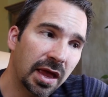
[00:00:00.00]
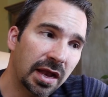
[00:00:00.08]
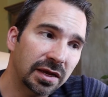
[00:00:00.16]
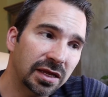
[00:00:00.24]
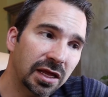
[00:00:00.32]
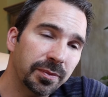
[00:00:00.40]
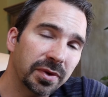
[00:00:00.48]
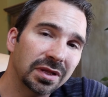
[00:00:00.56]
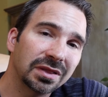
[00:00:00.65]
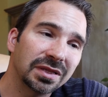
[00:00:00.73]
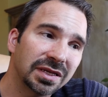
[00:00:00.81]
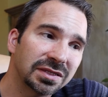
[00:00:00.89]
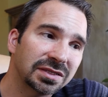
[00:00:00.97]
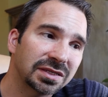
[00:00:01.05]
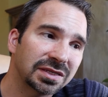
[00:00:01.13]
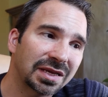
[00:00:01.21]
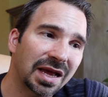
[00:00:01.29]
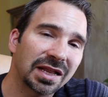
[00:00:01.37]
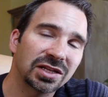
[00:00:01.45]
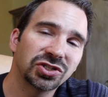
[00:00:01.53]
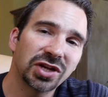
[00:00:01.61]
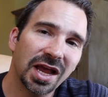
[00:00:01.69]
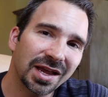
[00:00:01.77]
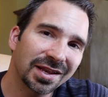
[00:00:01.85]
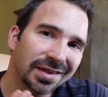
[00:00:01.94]
and keep a list to kind of
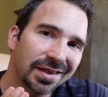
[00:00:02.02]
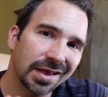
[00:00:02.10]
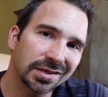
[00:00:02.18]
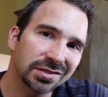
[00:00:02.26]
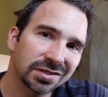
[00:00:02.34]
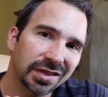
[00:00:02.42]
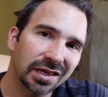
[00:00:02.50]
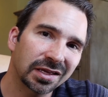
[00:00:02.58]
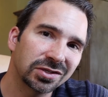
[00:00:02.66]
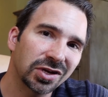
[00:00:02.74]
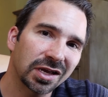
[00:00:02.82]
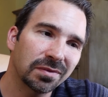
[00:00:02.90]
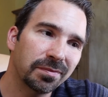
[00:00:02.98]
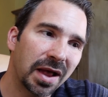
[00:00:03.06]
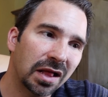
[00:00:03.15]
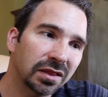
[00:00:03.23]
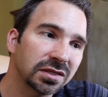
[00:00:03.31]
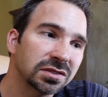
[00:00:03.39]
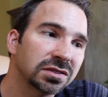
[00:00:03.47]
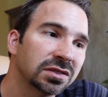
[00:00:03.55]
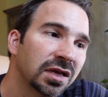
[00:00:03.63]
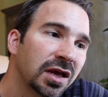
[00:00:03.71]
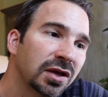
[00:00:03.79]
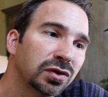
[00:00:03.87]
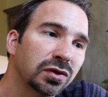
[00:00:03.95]
check it against, like a check and balance,
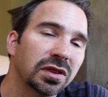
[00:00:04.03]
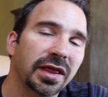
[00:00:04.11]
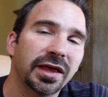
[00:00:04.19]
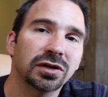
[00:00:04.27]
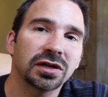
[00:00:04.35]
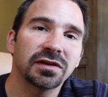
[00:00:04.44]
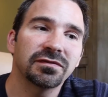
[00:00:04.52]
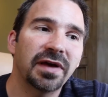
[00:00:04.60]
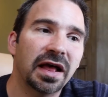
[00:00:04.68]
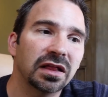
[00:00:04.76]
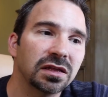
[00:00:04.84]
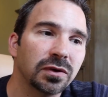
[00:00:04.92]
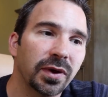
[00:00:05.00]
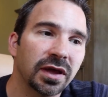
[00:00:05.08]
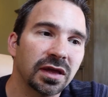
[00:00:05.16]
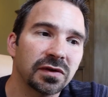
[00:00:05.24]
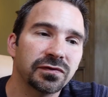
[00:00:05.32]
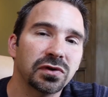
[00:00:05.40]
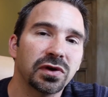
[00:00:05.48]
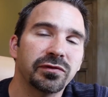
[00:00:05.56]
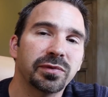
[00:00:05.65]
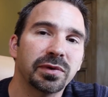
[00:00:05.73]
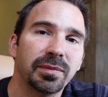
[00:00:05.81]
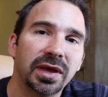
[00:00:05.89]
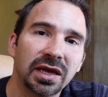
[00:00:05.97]
to later evaluate if you have
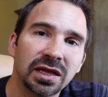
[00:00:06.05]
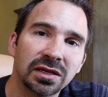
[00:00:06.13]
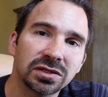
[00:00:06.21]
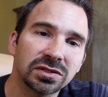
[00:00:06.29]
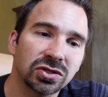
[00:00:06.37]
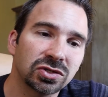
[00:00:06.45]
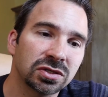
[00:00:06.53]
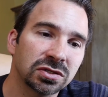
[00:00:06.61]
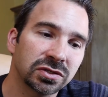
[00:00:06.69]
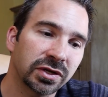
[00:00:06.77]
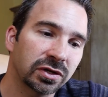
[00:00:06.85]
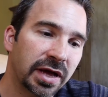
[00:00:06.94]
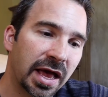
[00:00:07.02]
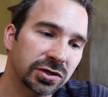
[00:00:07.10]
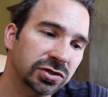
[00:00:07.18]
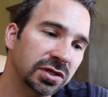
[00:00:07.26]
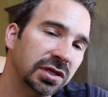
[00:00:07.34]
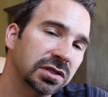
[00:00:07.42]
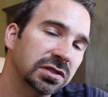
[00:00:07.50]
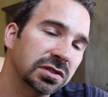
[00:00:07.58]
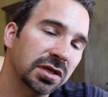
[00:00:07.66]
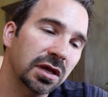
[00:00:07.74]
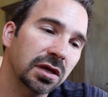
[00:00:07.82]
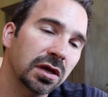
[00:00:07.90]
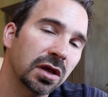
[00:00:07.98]
been making decisions that are actually in
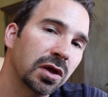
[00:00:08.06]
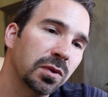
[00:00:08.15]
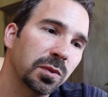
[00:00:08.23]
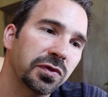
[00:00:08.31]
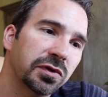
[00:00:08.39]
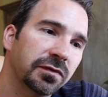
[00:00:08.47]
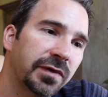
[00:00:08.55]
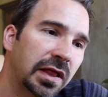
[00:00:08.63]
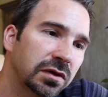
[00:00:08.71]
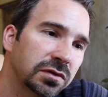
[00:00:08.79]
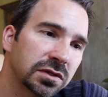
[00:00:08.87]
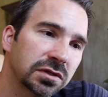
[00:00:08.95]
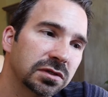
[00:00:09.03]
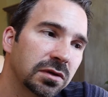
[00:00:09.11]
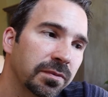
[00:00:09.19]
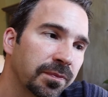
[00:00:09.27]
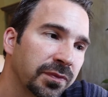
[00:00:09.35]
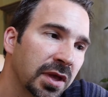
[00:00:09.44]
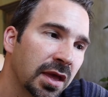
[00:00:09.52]
sync with your value system.